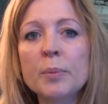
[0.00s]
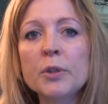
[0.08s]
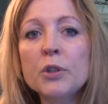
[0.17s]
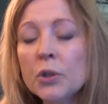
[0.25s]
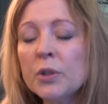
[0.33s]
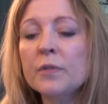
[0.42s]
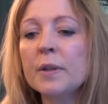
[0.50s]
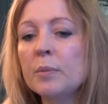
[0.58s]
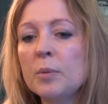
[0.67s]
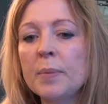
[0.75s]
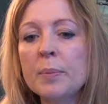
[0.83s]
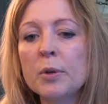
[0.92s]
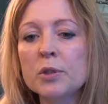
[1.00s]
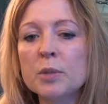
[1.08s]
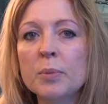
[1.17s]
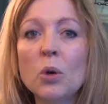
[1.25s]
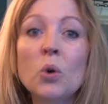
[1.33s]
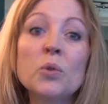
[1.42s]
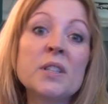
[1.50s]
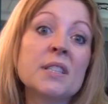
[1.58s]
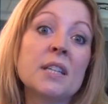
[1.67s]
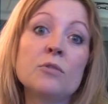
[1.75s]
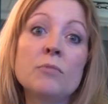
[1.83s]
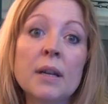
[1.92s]
but none of it would be possible or
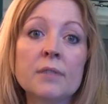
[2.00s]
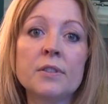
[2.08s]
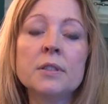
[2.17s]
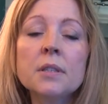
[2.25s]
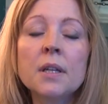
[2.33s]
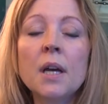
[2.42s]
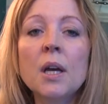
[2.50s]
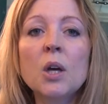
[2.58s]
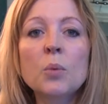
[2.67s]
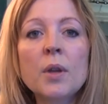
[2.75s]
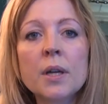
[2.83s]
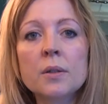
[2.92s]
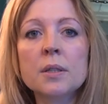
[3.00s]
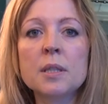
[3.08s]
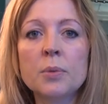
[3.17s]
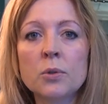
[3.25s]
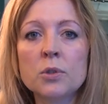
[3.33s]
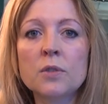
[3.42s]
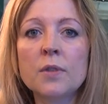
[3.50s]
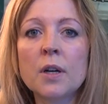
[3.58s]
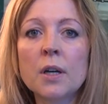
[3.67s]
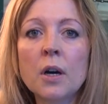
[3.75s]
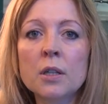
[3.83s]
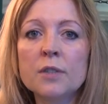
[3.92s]
indeed relevant without the support of our
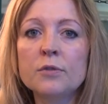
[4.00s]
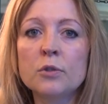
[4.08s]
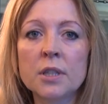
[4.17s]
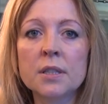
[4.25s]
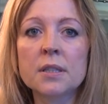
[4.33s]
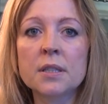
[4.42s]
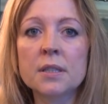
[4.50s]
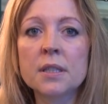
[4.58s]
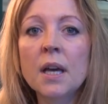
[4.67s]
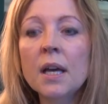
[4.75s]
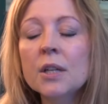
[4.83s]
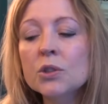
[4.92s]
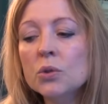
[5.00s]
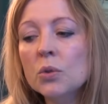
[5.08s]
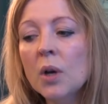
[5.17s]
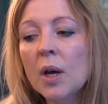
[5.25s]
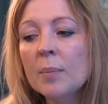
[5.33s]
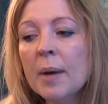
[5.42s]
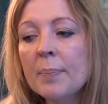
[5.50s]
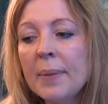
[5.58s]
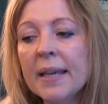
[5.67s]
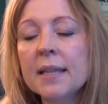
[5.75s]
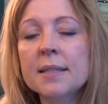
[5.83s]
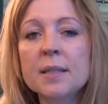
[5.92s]
Cardiff audiences. So my
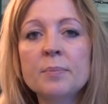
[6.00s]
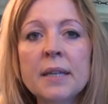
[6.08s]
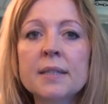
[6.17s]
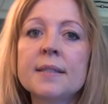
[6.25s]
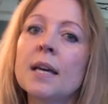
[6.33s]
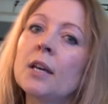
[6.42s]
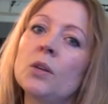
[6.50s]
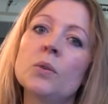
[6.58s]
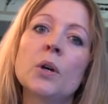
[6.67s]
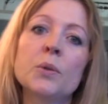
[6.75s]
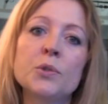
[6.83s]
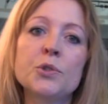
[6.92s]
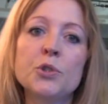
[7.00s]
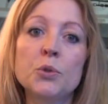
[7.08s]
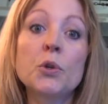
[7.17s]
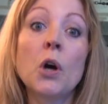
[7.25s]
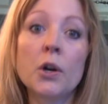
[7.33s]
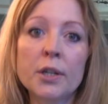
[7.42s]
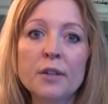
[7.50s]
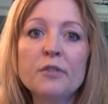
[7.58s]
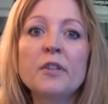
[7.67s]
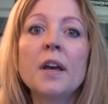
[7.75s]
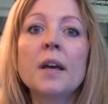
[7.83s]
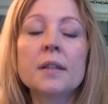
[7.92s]
biggest and best thank you goes to
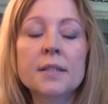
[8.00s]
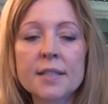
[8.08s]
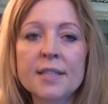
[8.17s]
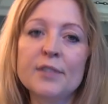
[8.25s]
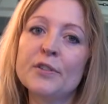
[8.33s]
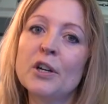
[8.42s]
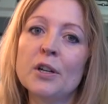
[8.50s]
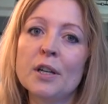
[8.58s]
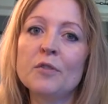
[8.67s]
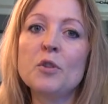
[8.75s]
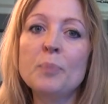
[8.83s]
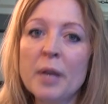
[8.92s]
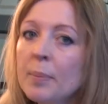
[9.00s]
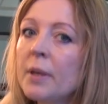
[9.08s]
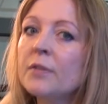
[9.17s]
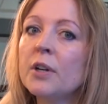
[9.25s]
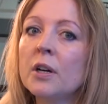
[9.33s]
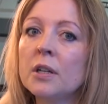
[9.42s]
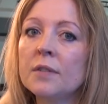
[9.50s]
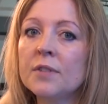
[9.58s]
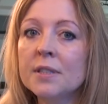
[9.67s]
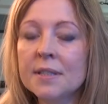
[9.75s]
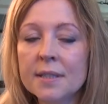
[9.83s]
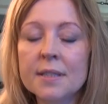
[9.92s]
Cardiff, the city of Cardiff, the people of Cardiff,
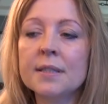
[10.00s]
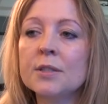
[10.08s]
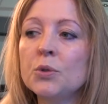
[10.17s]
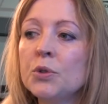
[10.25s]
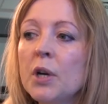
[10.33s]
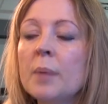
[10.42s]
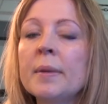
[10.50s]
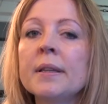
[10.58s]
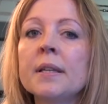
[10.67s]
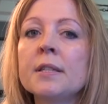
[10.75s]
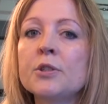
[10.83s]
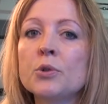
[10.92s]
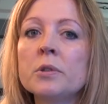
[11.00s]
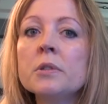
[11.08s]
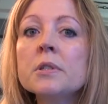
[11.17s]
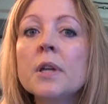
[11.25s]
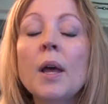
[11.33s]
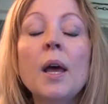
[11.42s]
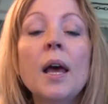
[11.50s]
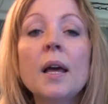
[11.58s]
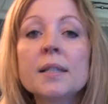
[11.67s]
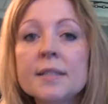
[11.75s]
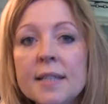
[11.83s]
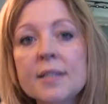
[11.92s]
the citizens who come in these doors,
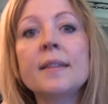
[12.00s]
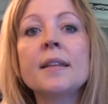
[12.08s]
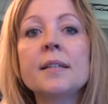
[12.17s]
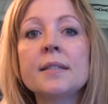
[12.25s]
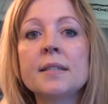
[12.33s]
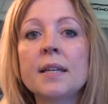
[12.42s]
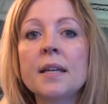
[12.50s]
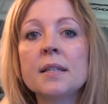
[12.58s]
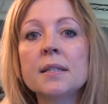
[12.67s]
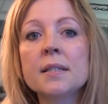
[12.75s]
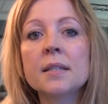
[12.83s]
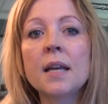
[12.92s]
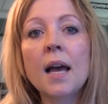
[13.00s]
sit in these seats,